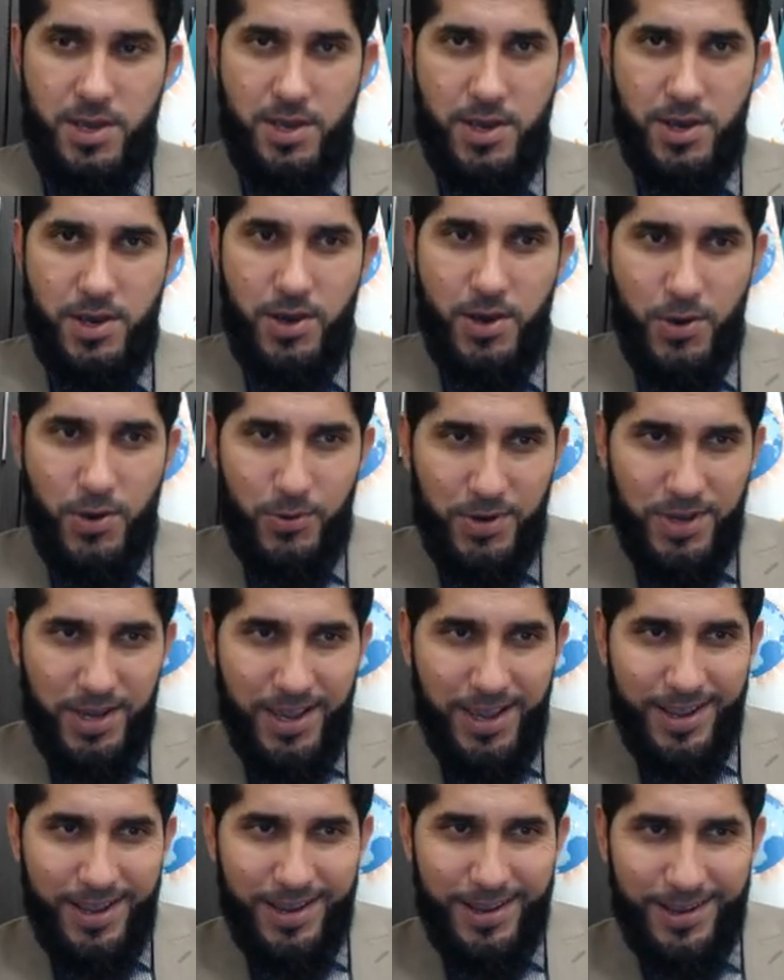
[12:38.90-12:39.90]

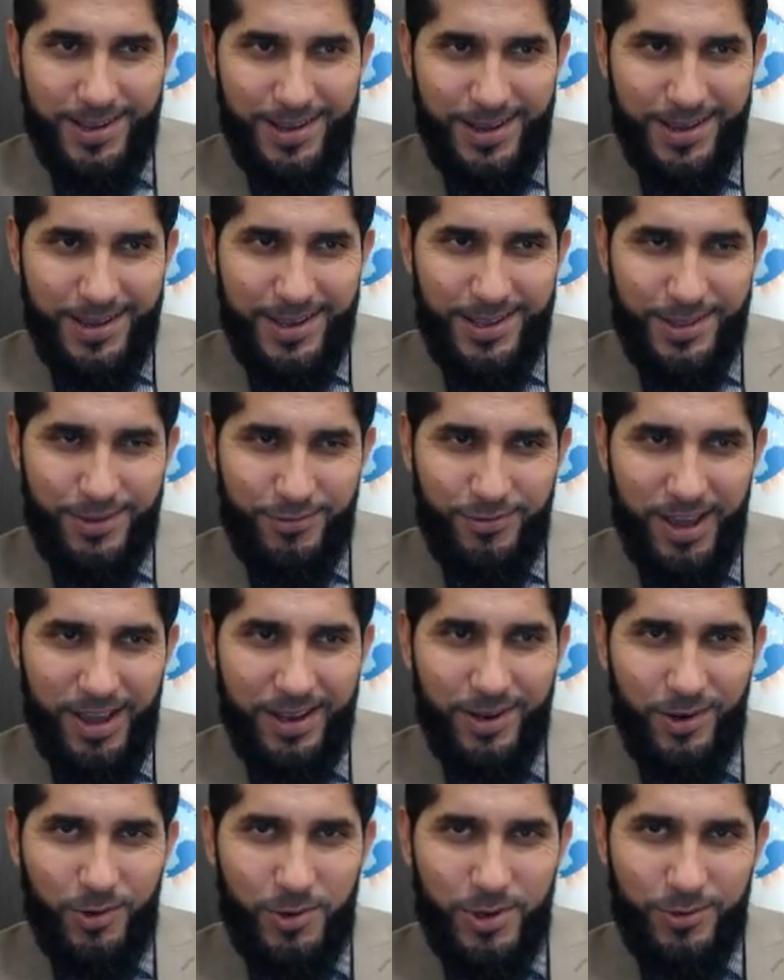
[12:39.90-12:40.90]
Okay, and the
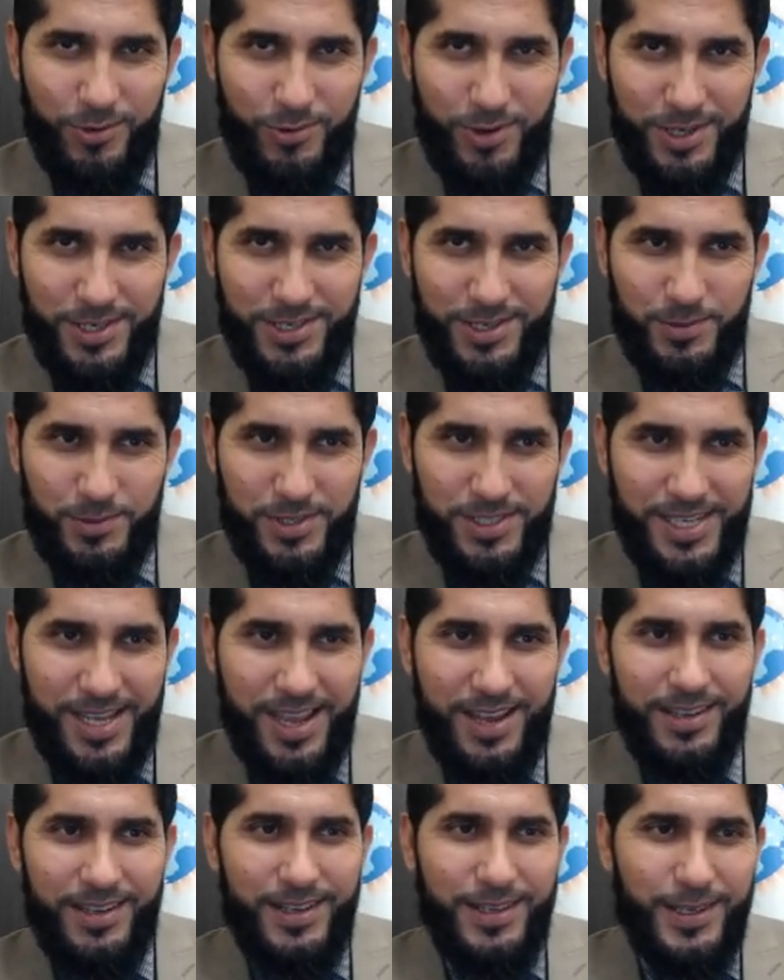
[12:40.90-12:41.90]
final one, question number
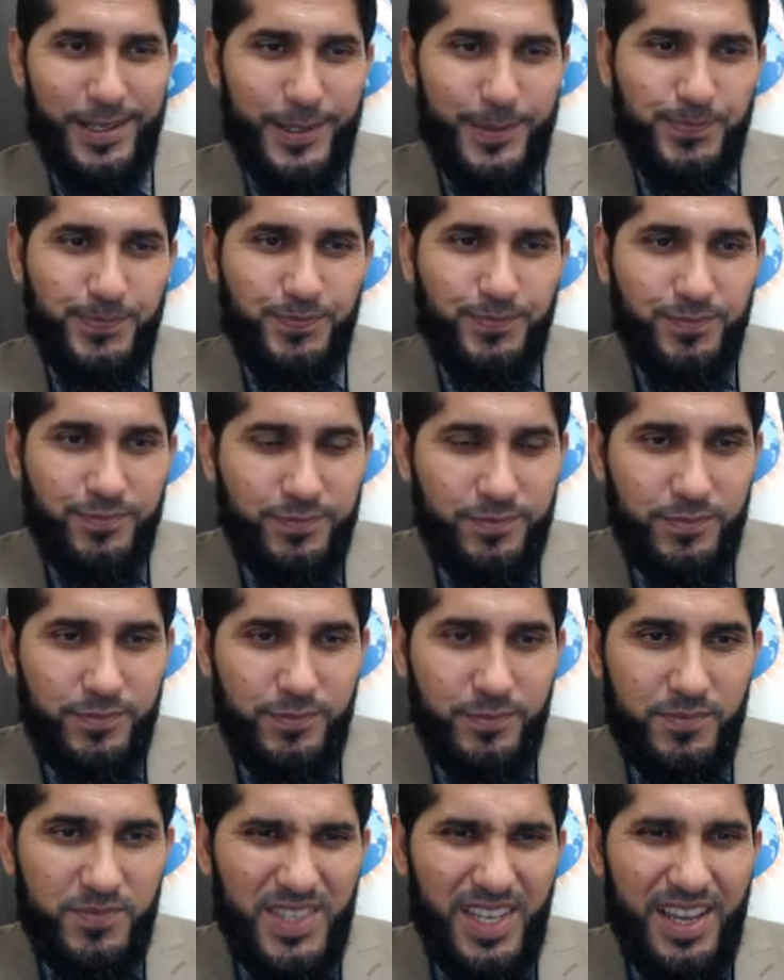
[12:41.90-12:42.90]
10.
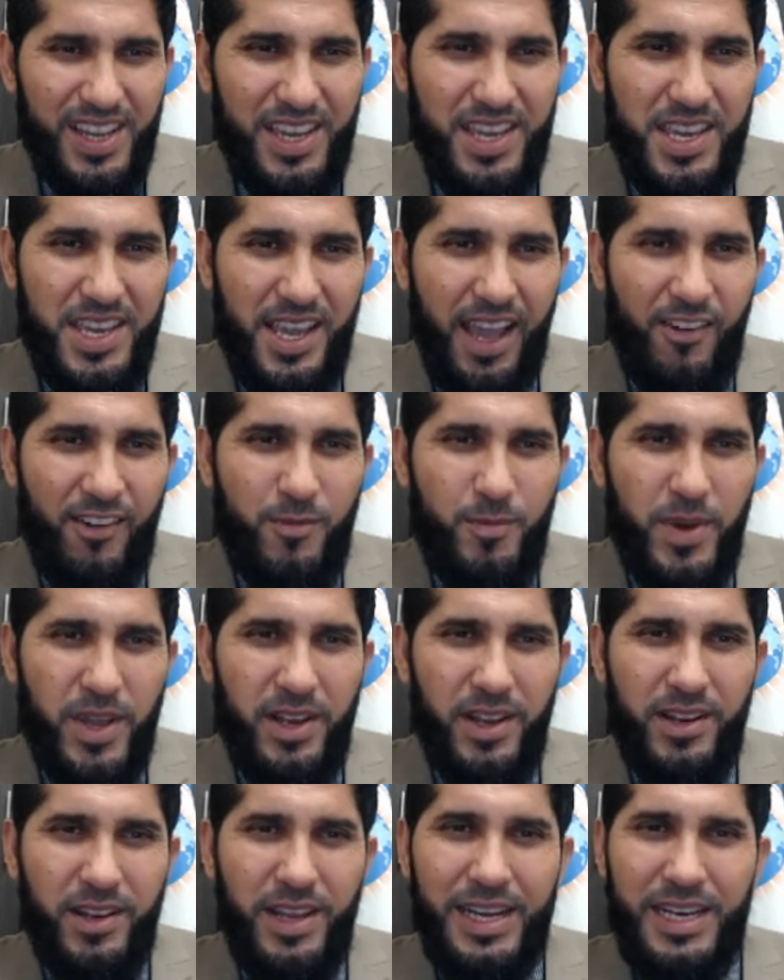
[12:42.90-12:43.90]
He have been
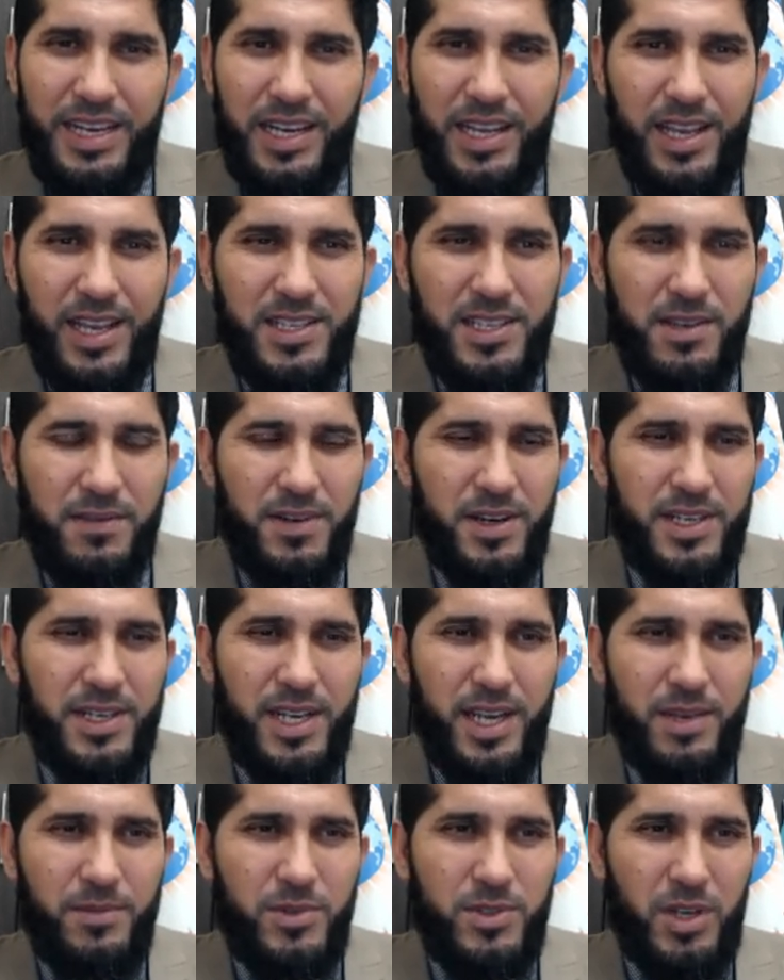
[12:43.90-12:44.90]
in India several
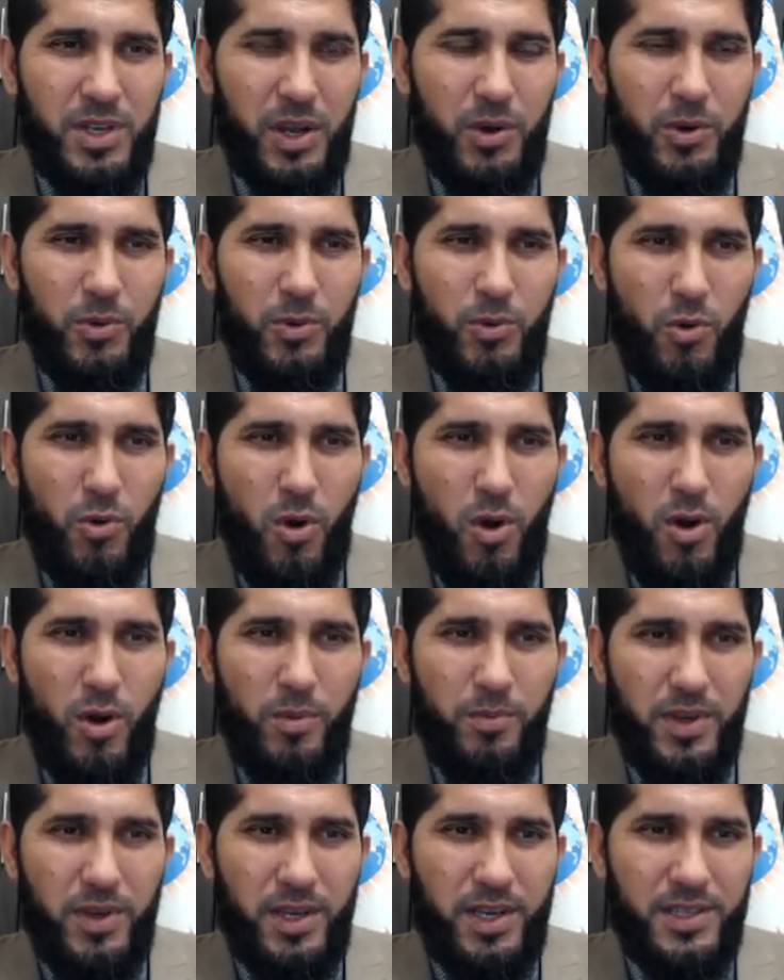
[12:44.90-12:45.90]
times. No,
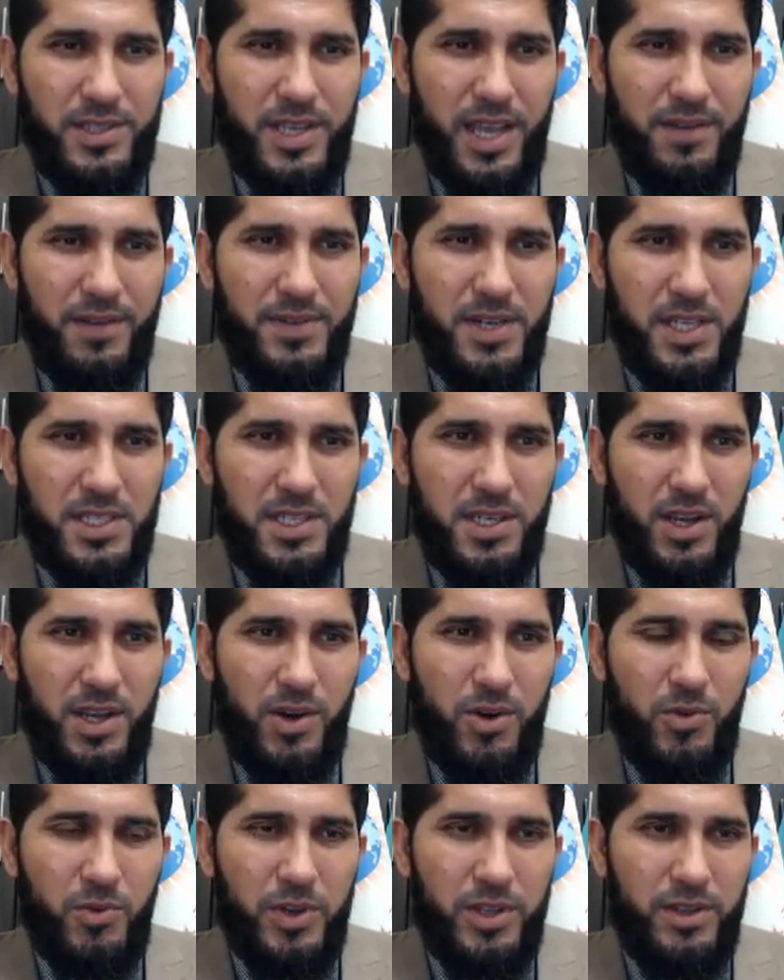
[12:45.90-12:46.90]
wrong, because have doesn't
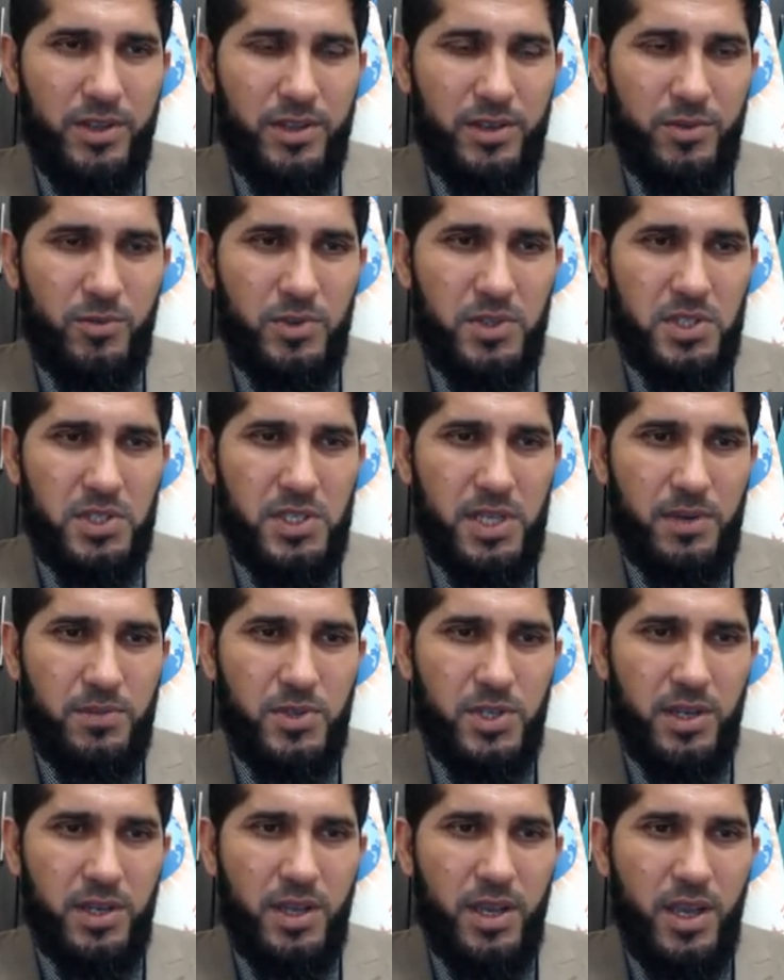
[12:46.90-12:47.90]
go with the
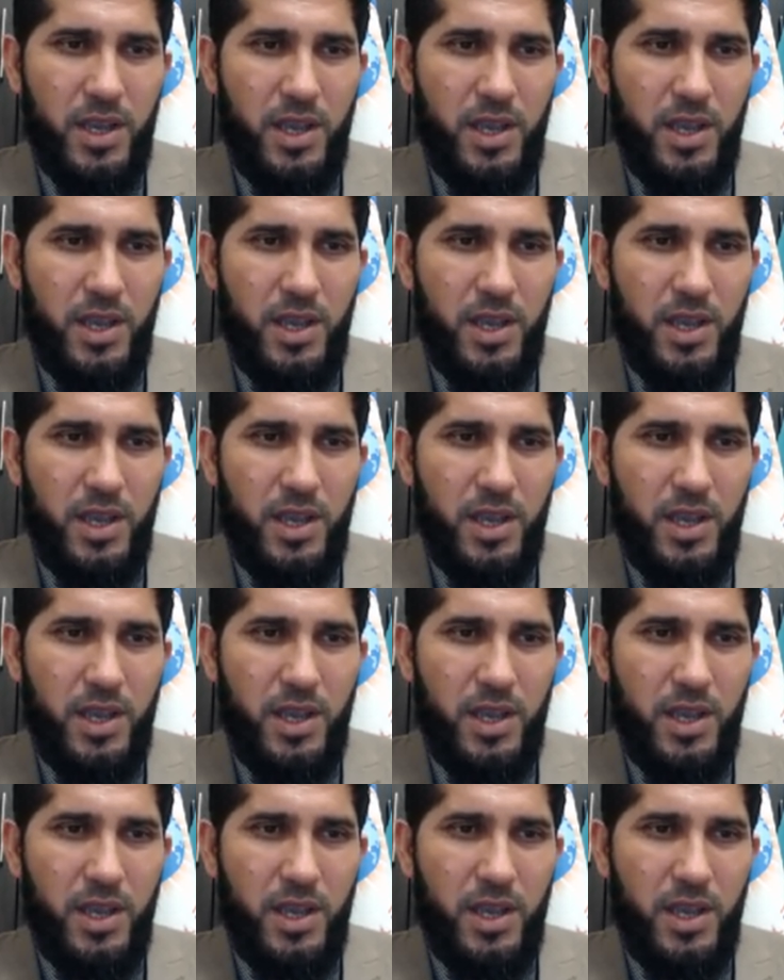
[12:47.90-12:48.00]
subject.